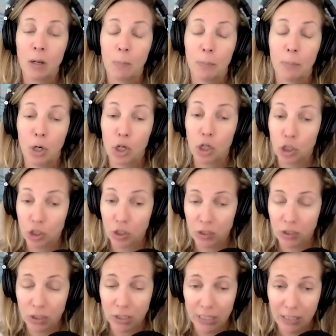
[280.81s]

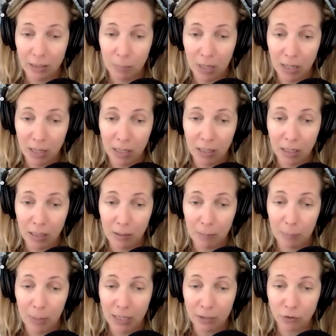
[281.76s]
personal email
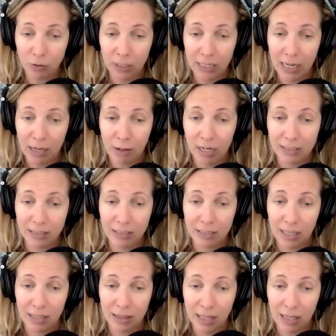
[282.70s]
box right now, it has
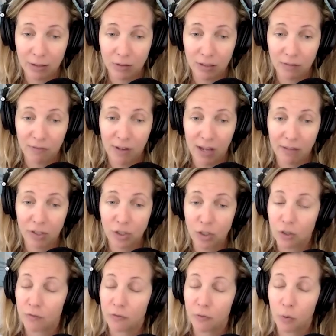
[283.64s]

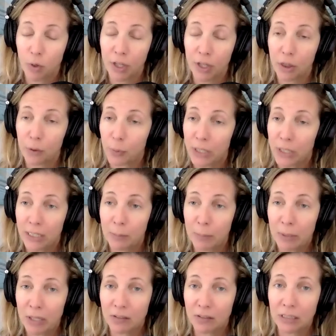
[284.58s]
10,543
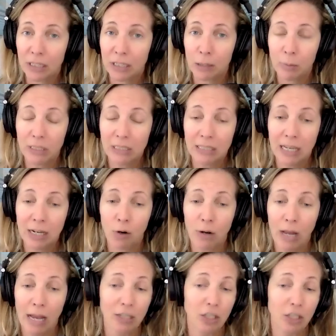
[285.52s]
emails in there because I
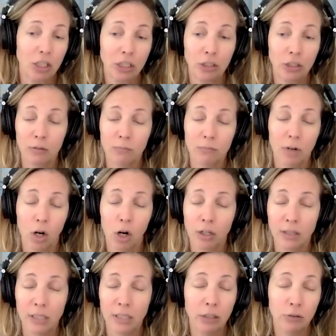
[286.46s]
don't actually
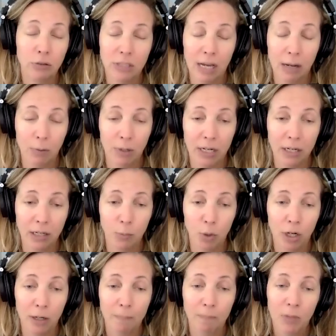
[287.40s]
hardly use that one
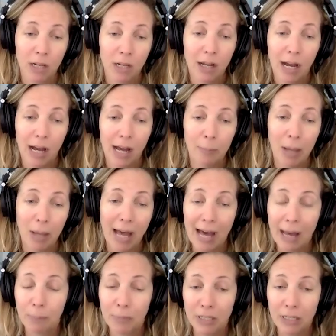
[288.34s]
anymore. I'm
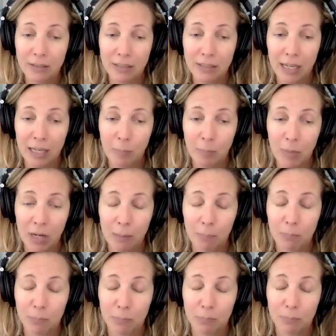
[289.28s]
happy to say my
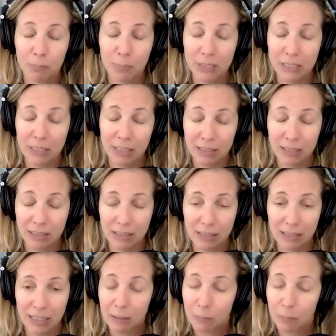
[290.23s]
business
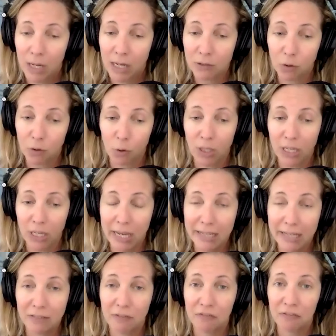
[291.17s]
inbox only
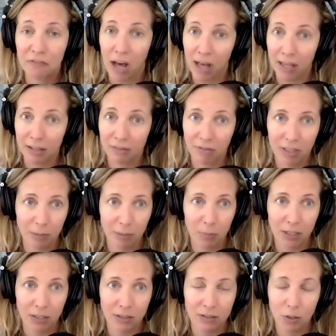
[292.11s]
has 5
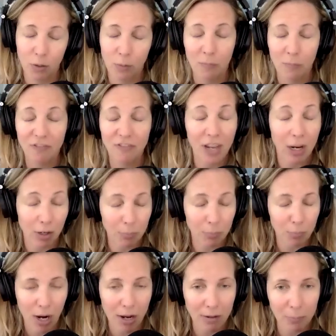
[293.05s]
emails. So I'm very
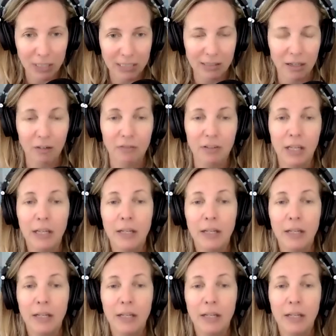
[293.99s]
proud of myself.